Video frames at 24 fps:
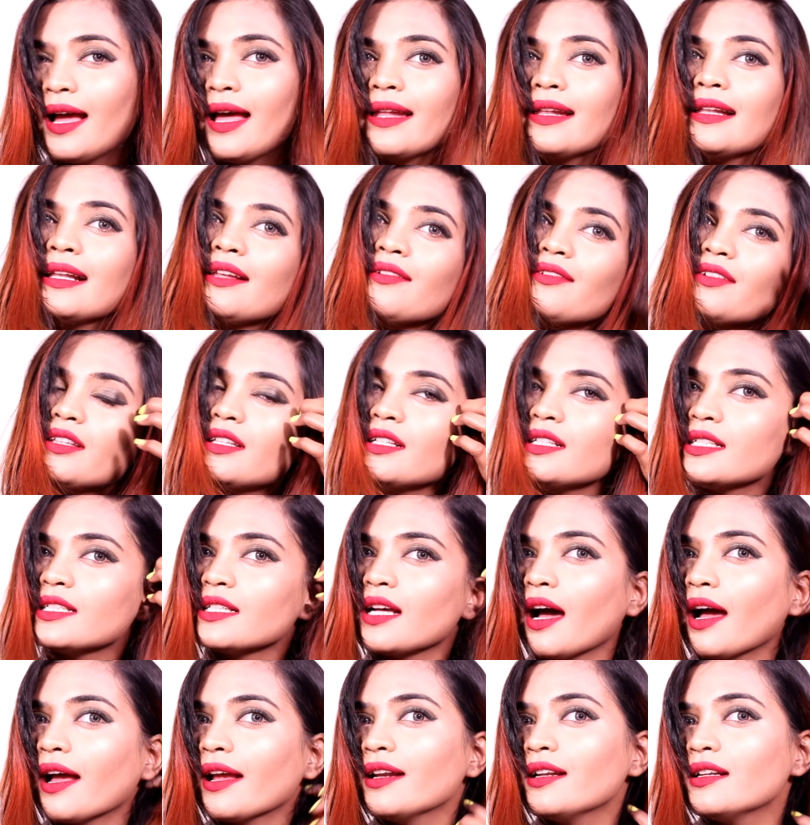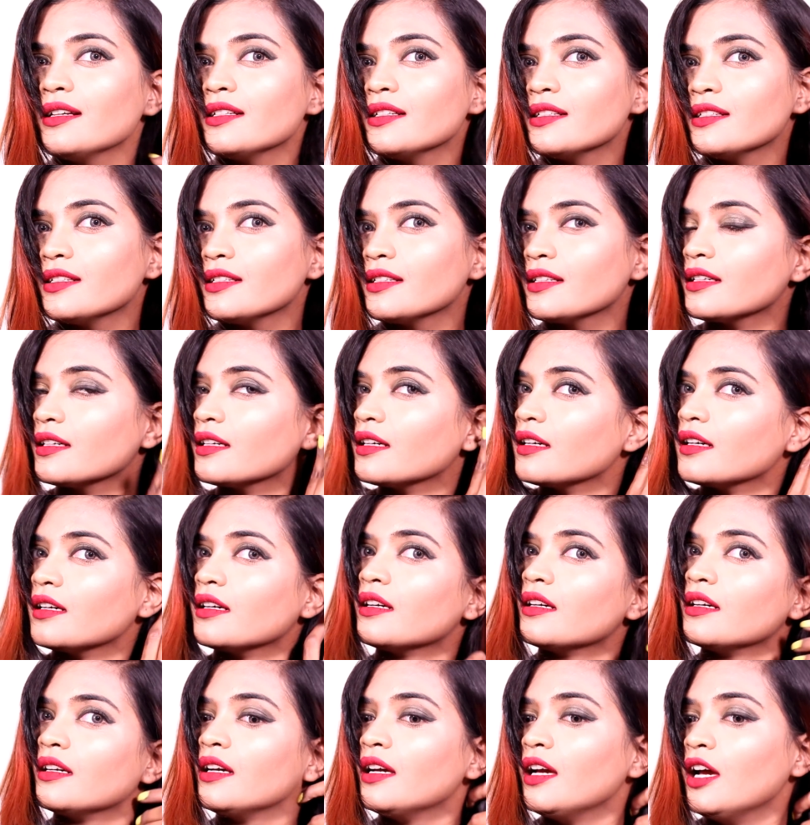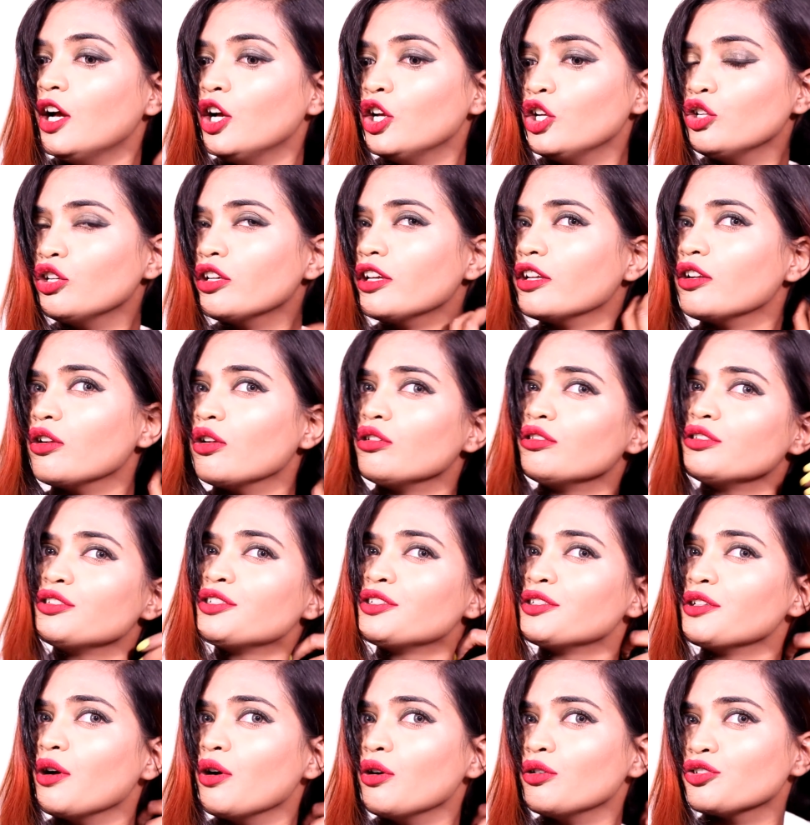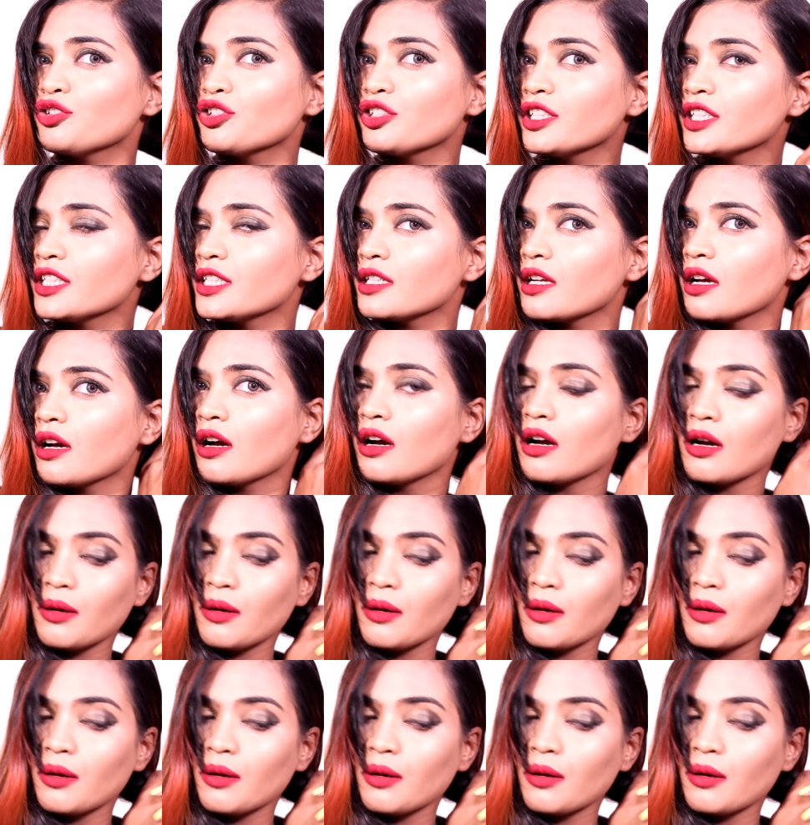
and leave it aside. You can also just